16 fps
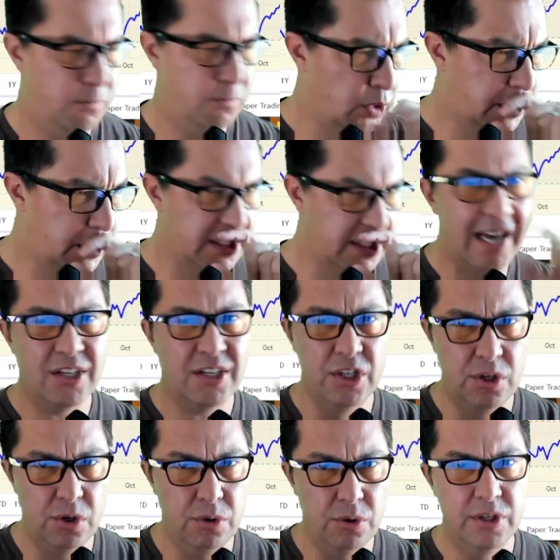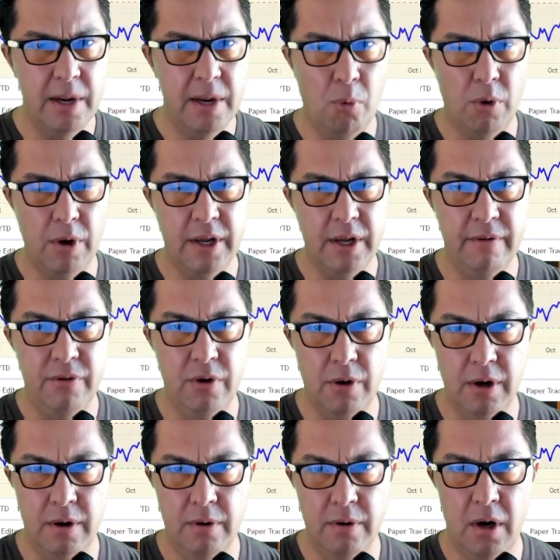which is actually Tuesday morning if you're
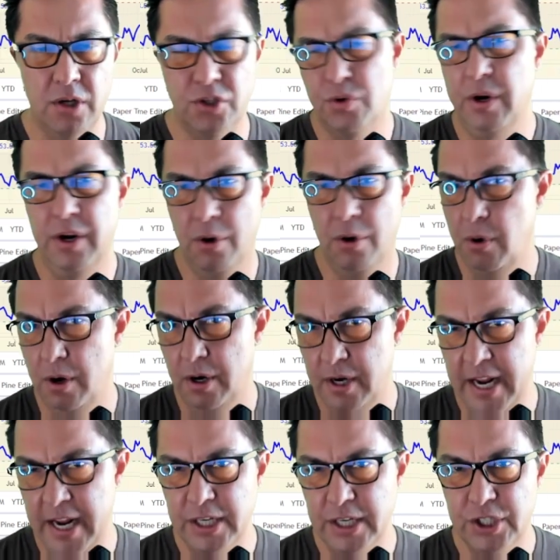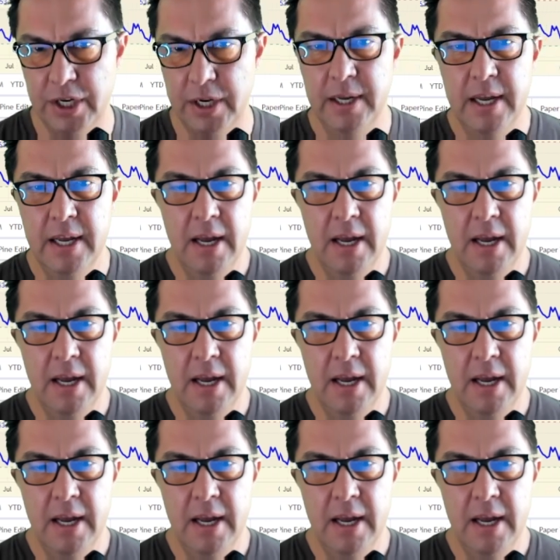in Australia or in Asia.